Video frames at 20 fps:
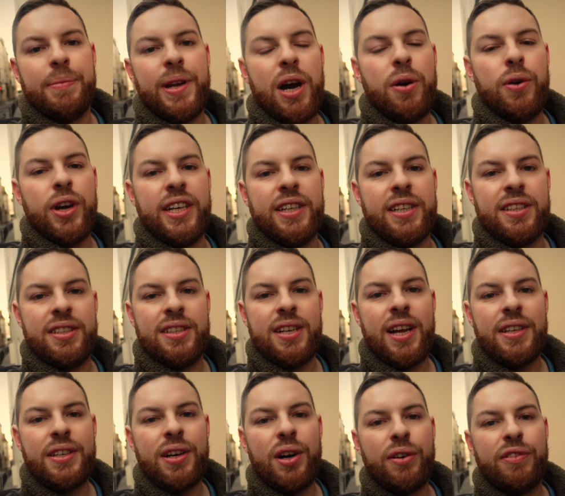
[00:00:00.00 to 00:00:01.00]
now in the
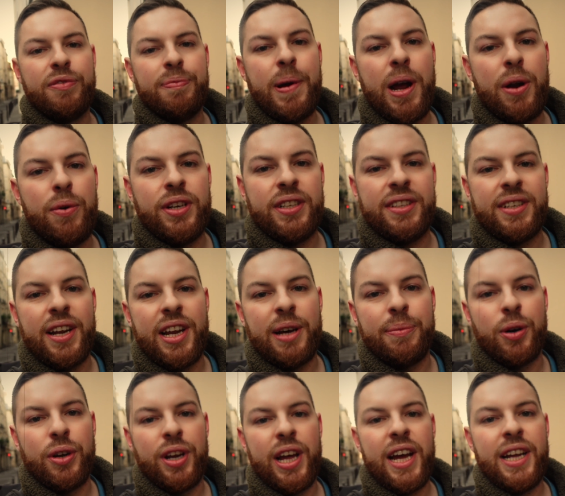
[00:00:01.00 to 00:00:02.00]
center of Paris and
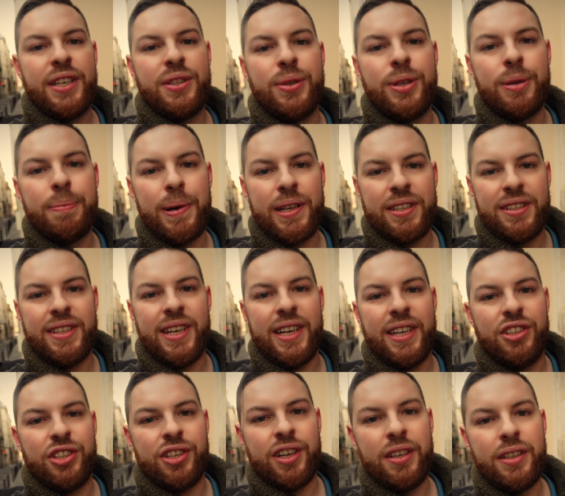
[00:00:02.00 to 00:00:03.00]
I'm gonna head to the bus
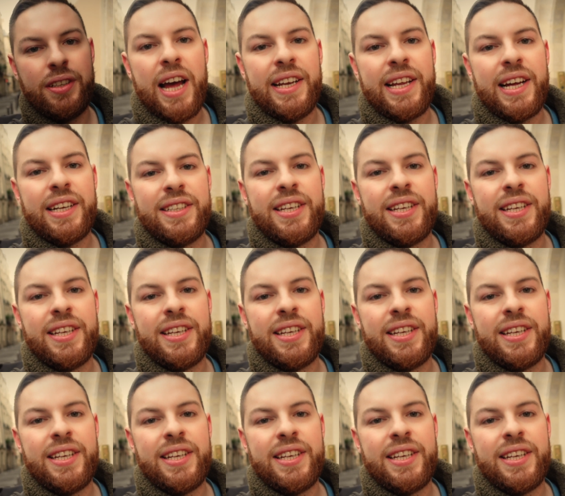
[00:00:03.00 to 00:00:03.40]
station and then